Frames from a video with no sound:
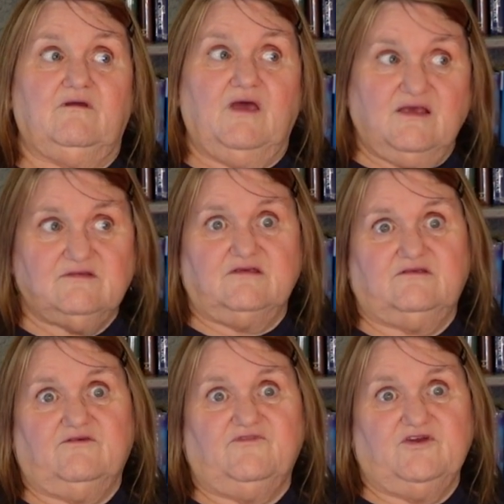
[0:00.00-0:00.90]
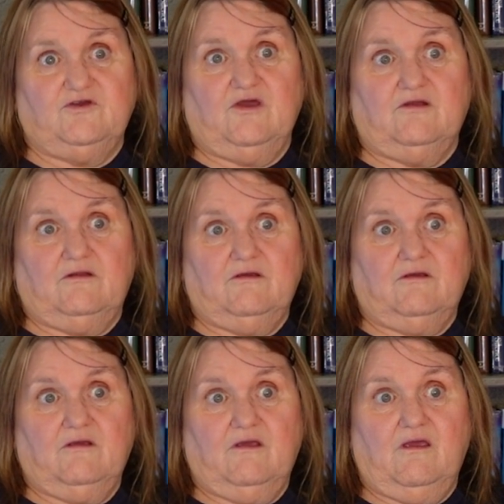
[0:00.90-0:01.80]
as a civilian.
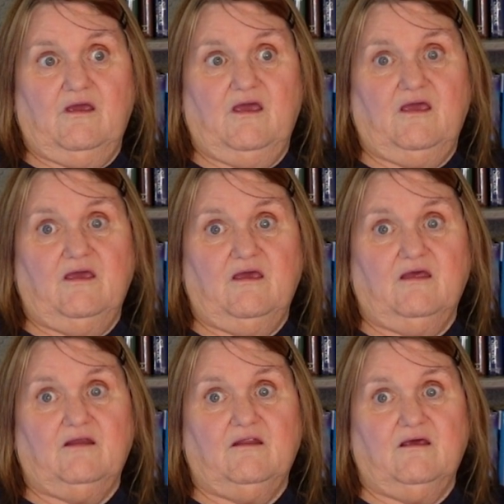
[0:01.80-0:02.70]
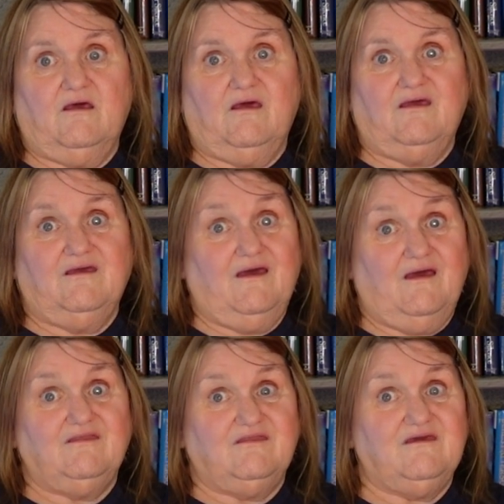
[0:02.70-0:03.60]
And
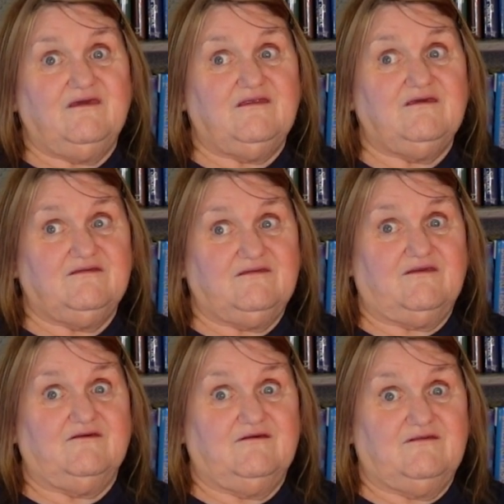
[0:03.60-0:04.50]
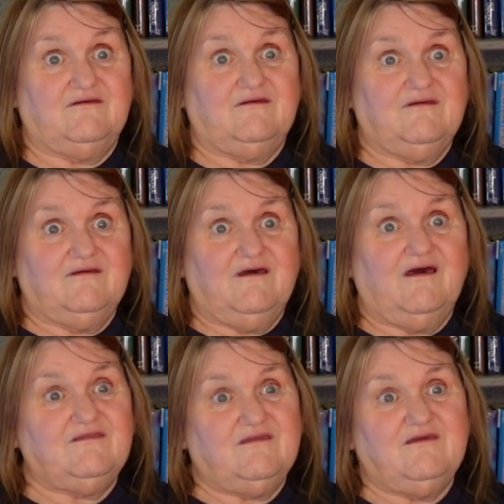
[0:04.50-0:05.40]
I think it is good.
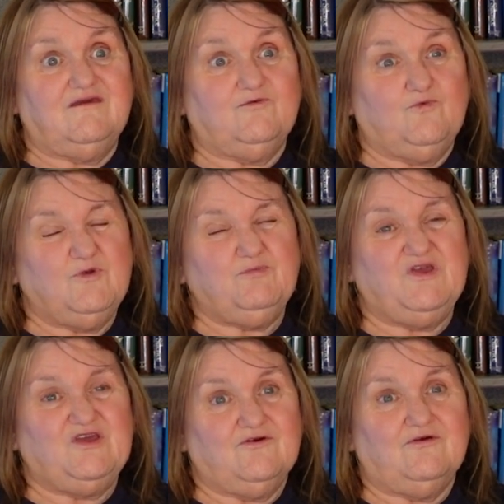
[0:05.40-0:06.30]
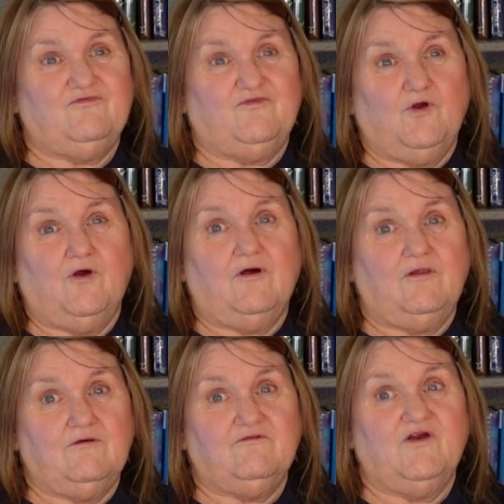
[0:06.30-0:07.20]
I think it would be good for
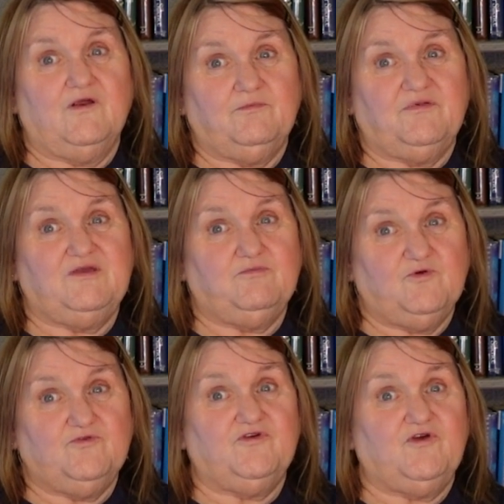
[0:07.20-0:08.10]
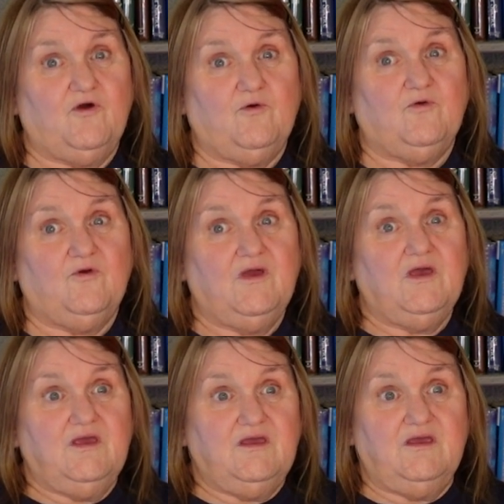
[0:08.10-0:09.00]
all of our people to go
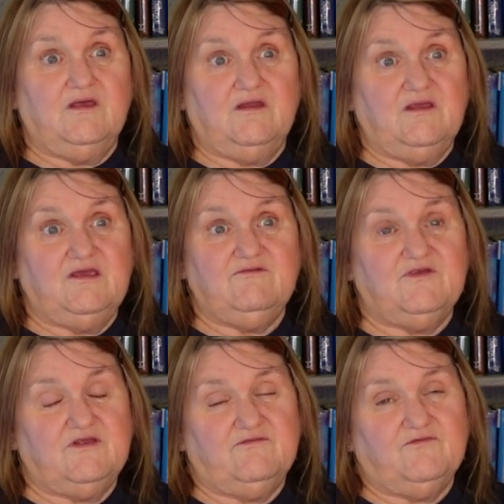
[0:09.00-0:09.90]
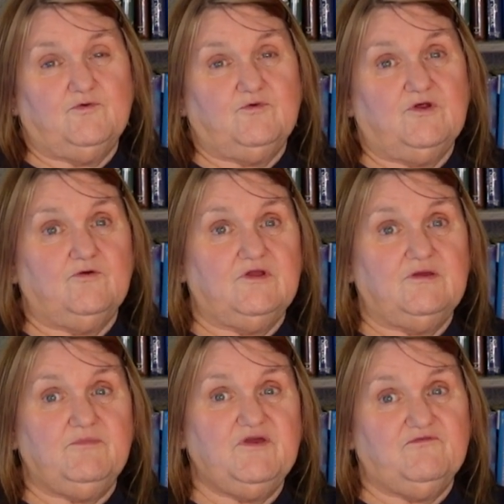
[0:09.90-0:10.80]
in, even if it would
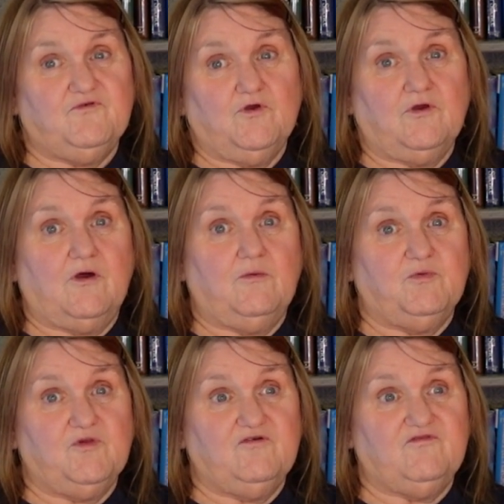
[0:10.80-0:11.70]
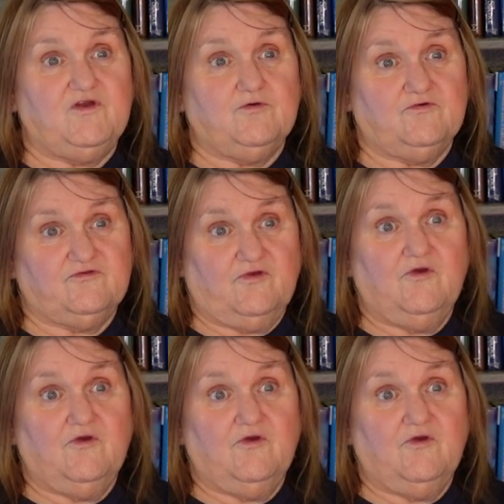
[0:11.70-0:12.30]
only be for a couple of years,